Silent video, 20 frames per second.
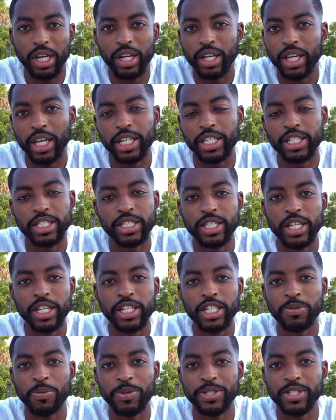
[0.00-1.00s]
he
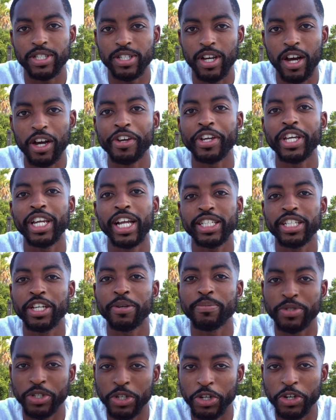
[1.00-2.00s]
just wasn't talking. He liked to
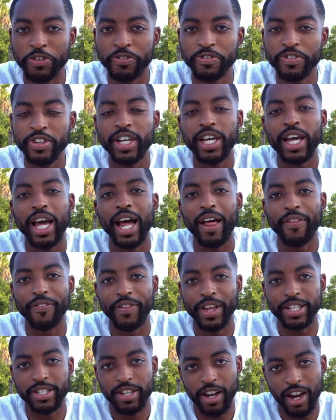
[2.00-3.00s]
observe and
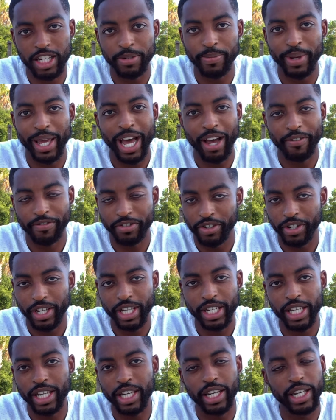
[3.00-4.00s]
then talk to me after.
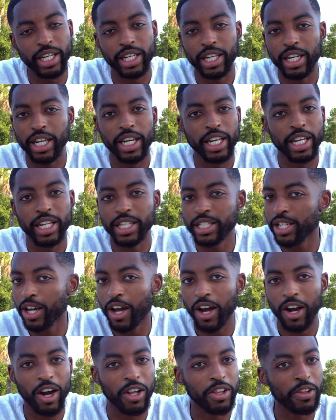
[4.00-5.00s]
He didn't
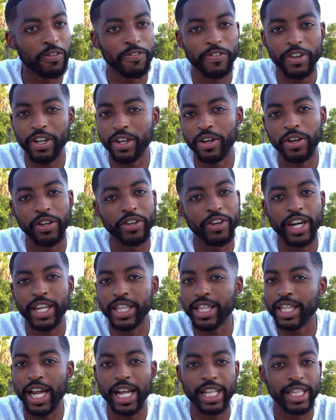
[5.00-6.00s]
talk on the field or
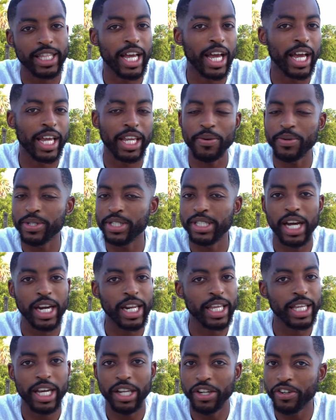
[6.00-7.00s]
anything like that. He was not a
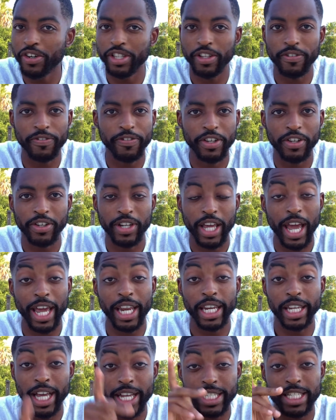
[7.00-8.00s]
yeller on the field
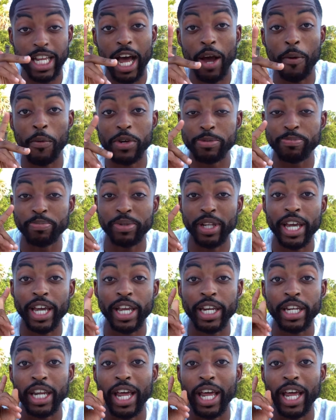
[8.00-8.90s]
unless I was playing